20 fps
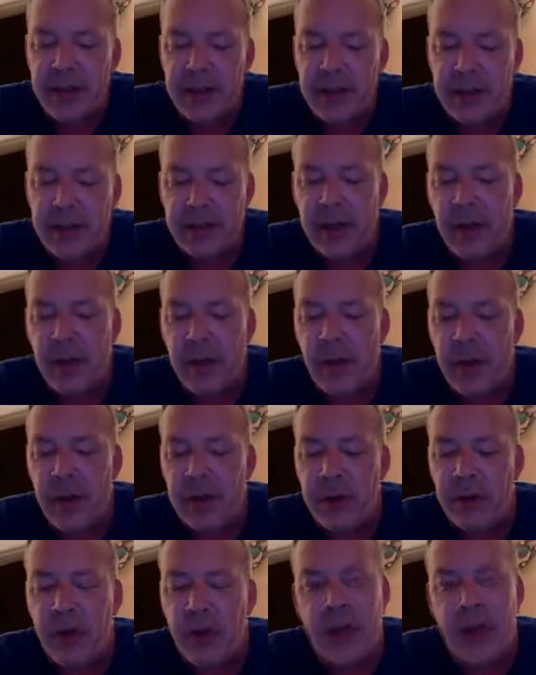because I want to
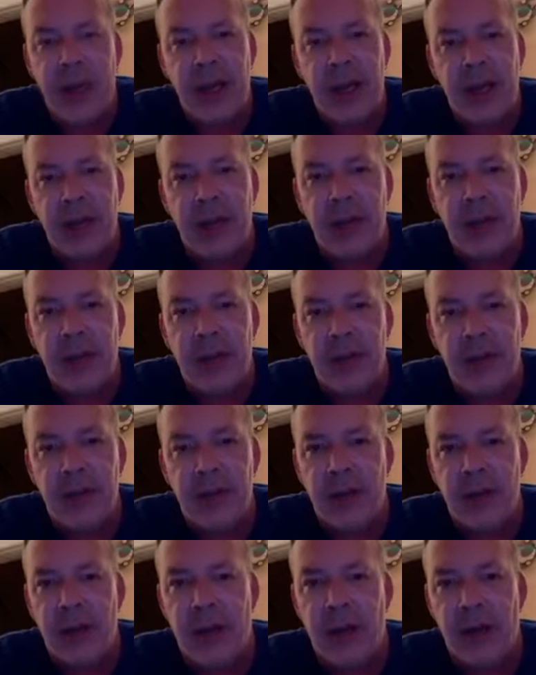try and carry everything
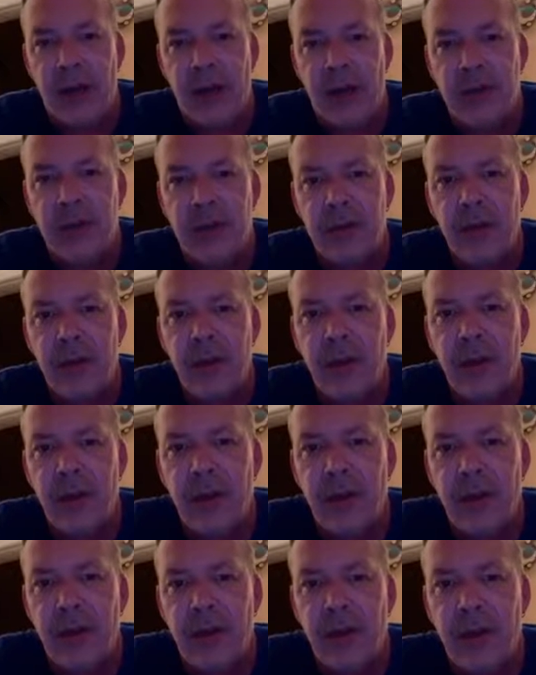around
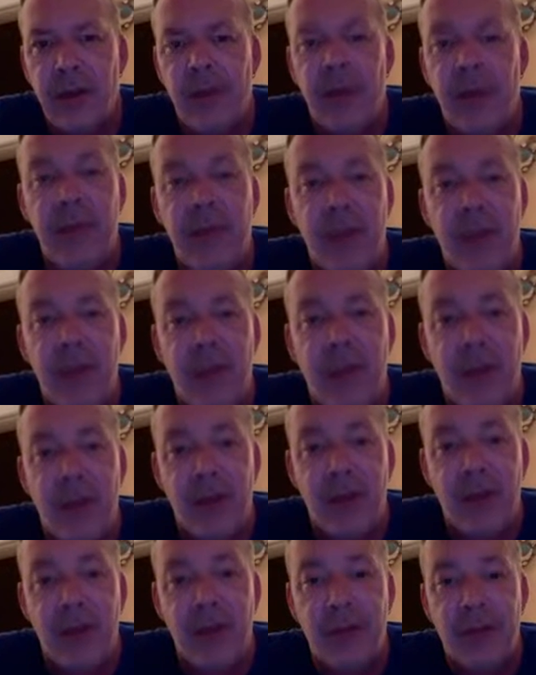in my
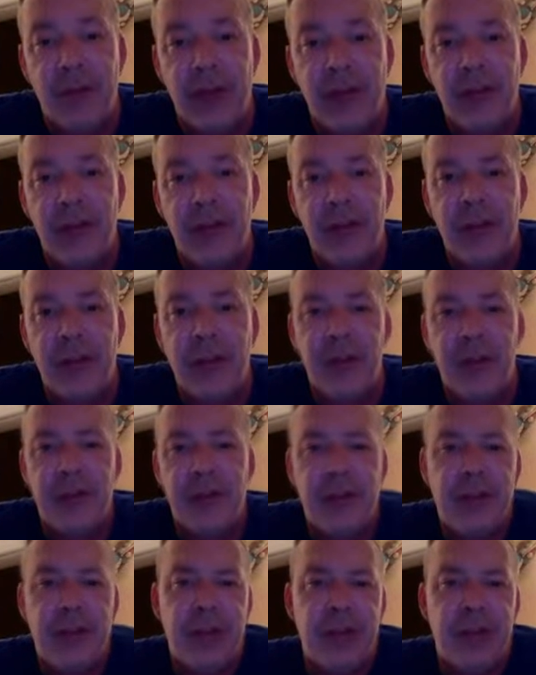memory, right? So that if
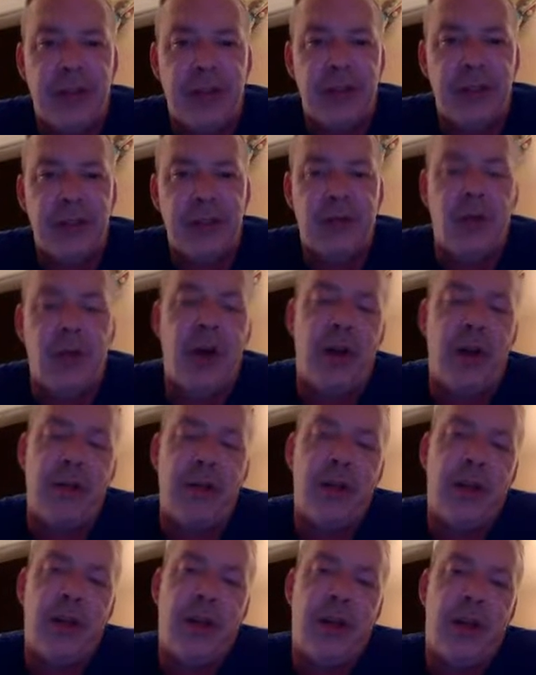somebody ever says, well,
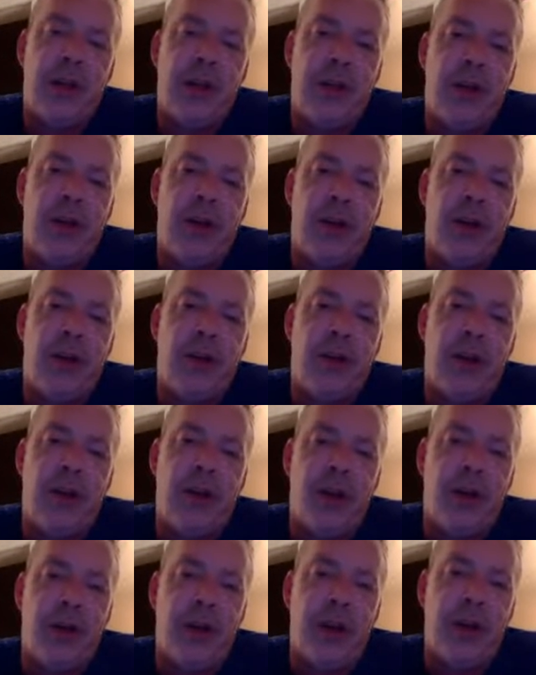let me hear a
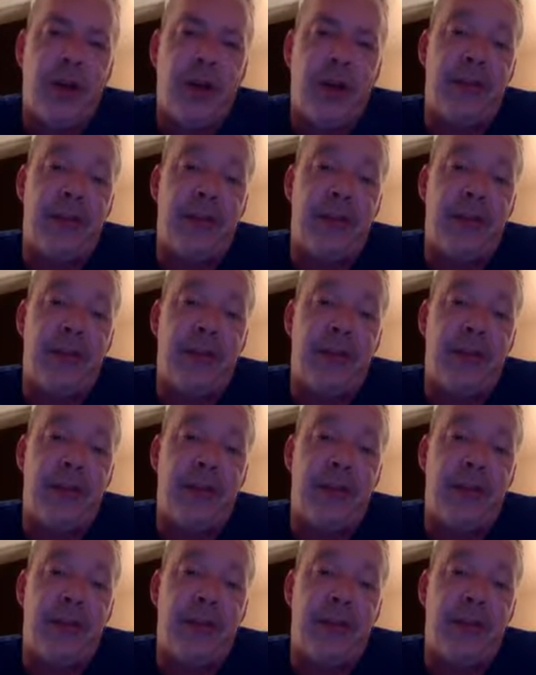poem, I don't have to